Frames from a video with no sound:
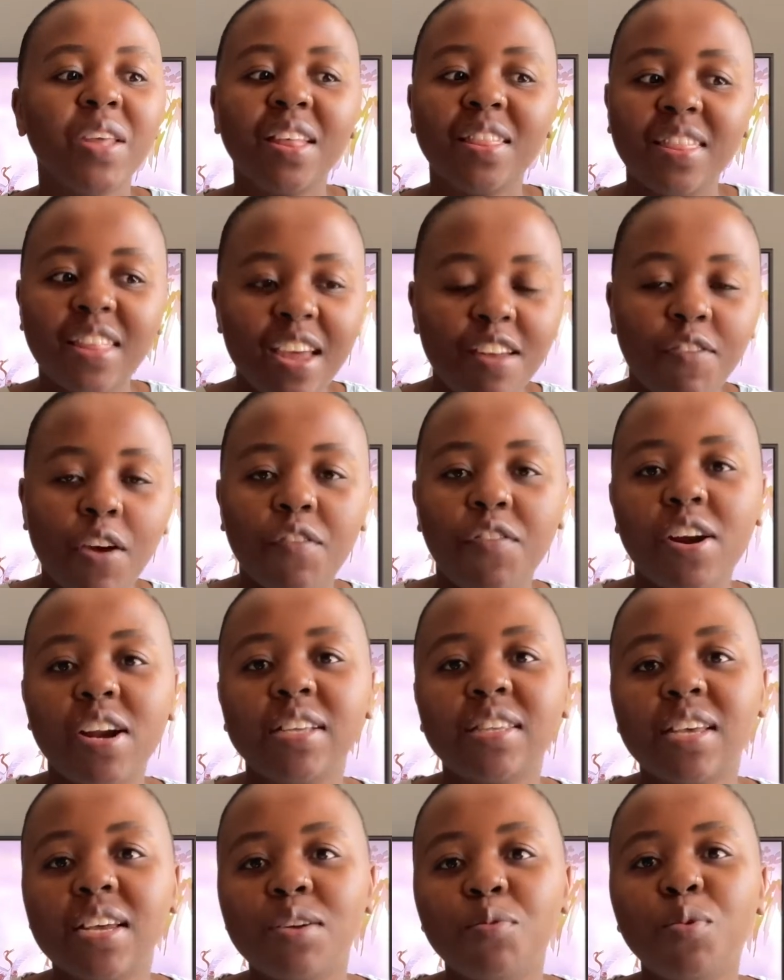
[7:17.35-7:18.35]
And then
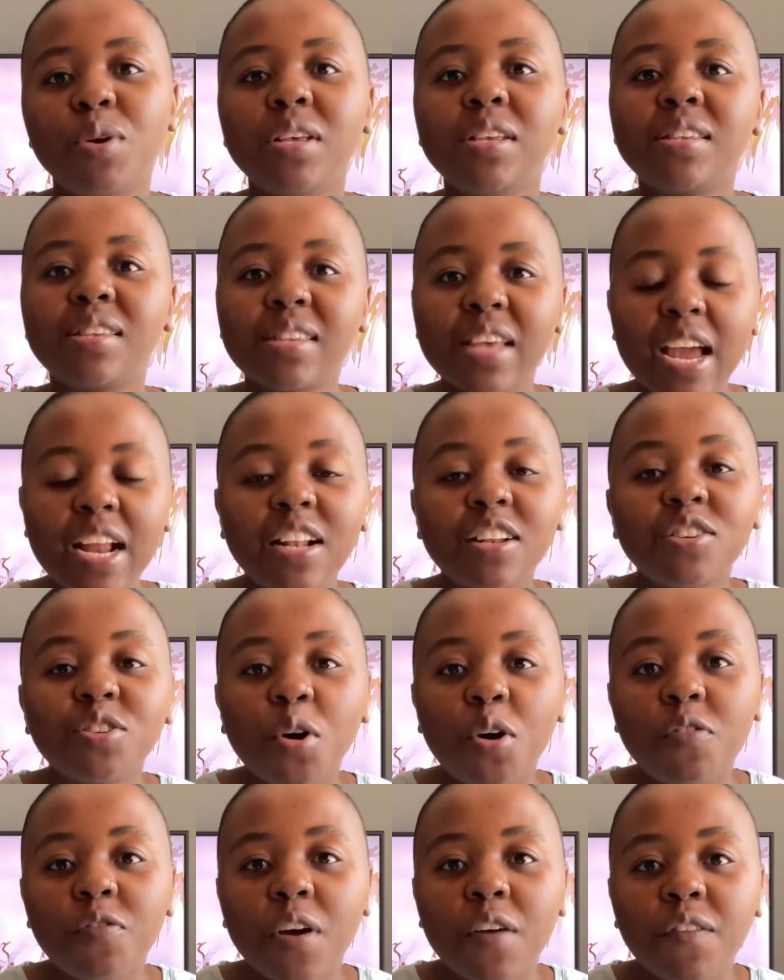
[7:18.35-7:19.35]
510, we settled
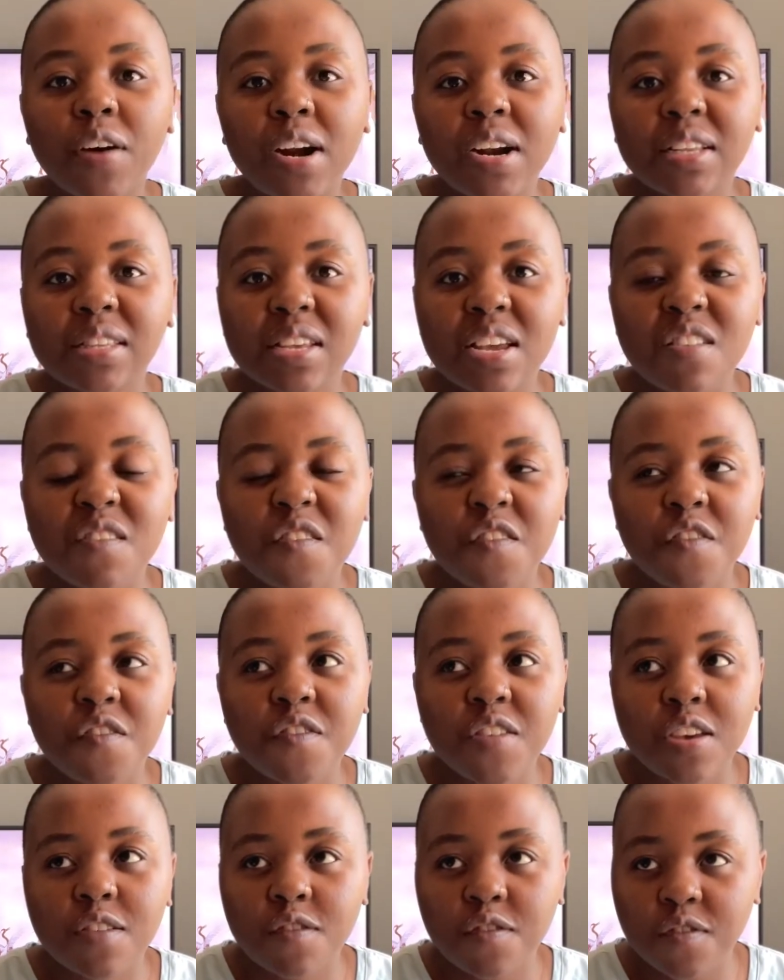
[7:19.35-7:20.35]
on
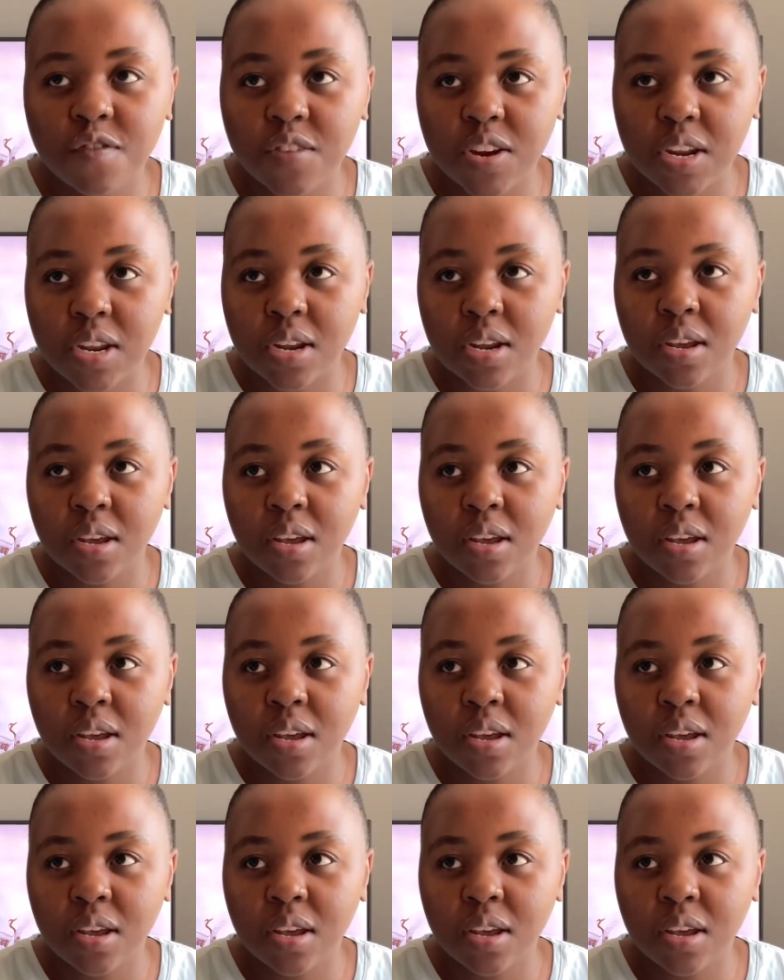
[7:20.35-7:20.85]
550.